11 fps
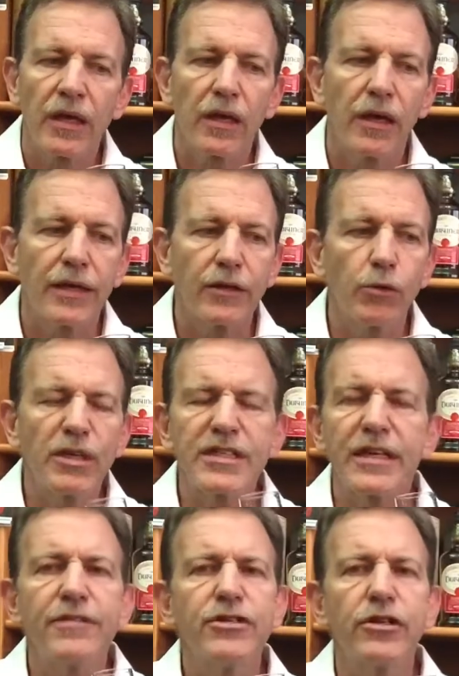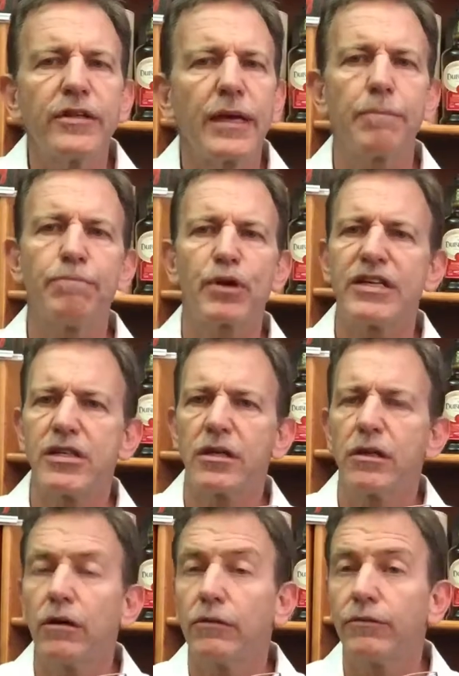it almost gives you the
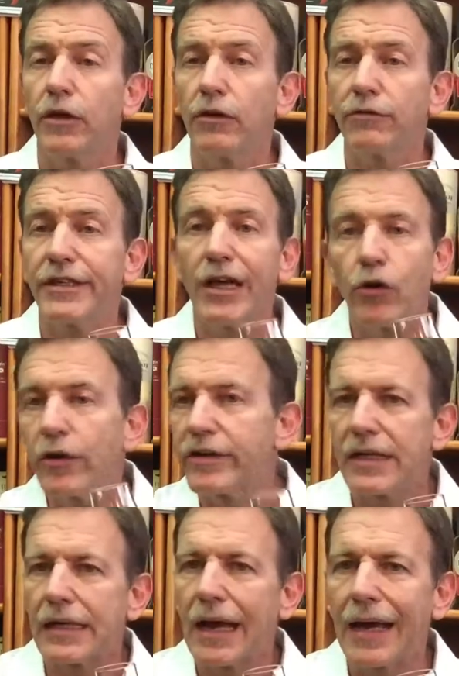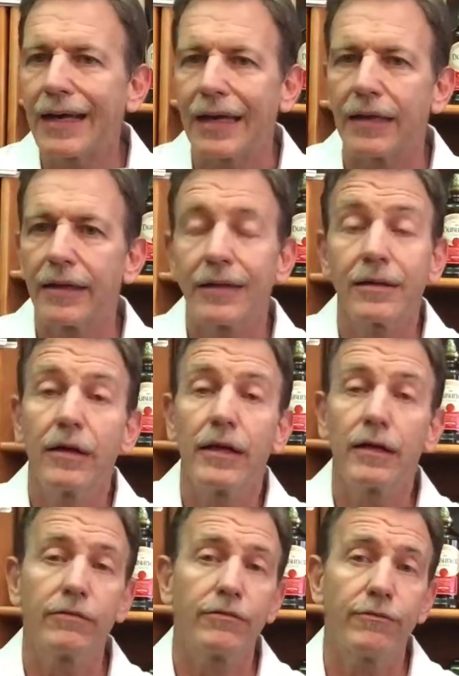impression of yogurt and honey, that
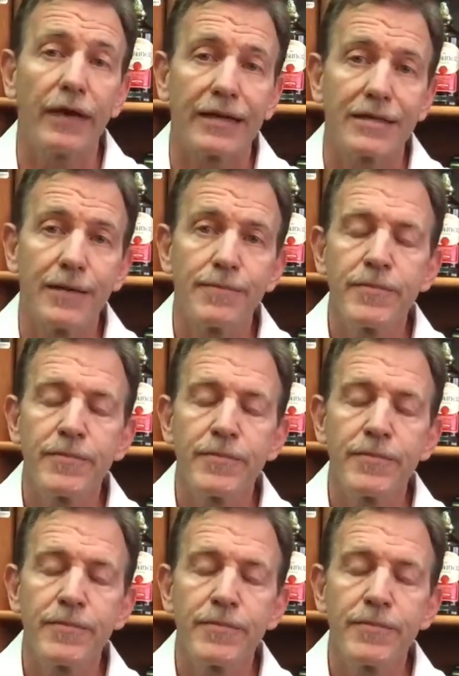kind of effect